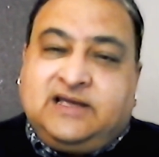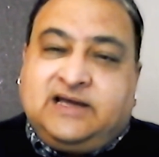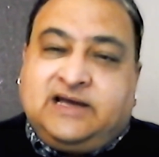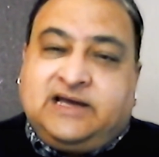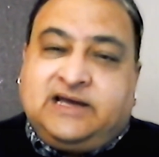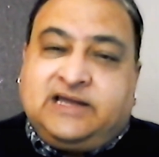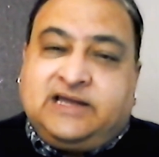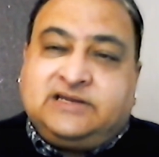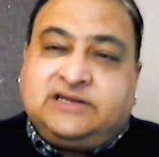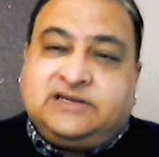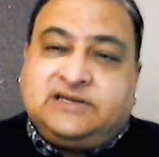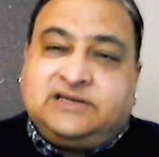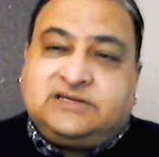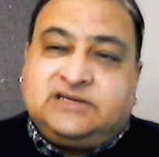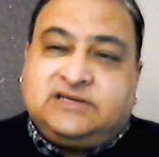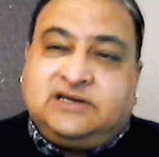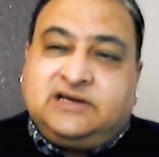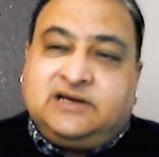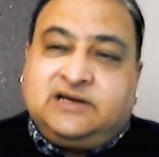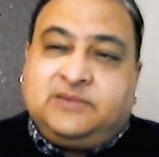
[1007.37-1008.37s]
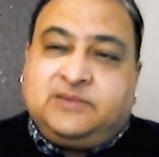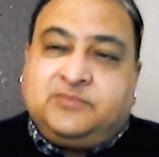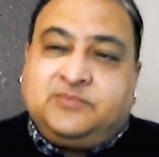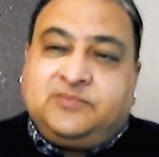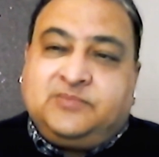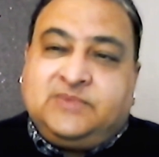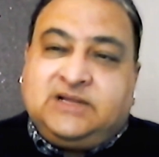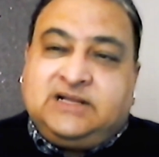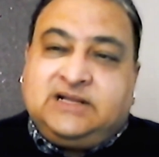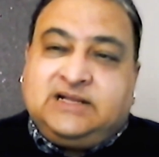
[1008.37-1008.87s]
And
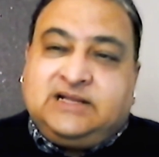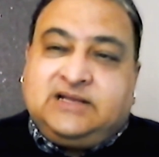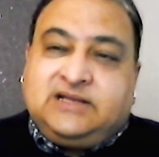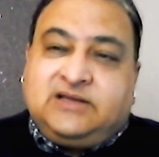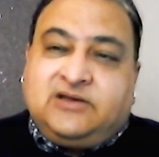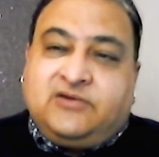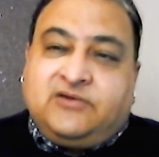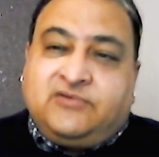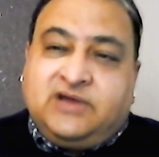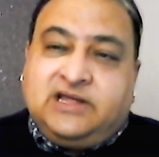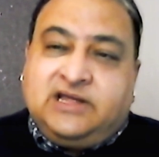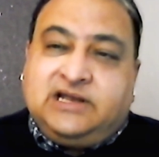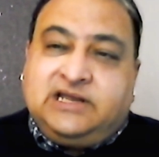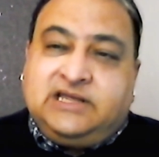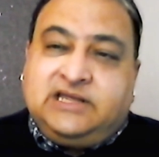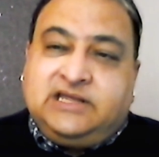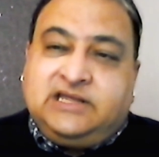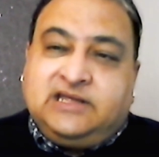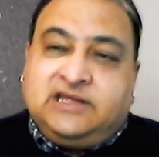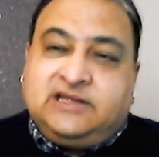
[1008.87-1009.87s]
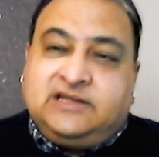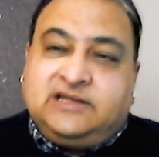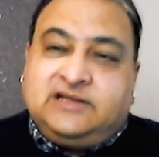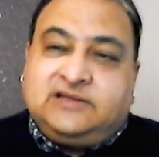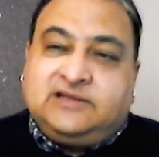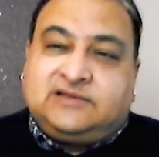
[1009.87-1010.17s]
really,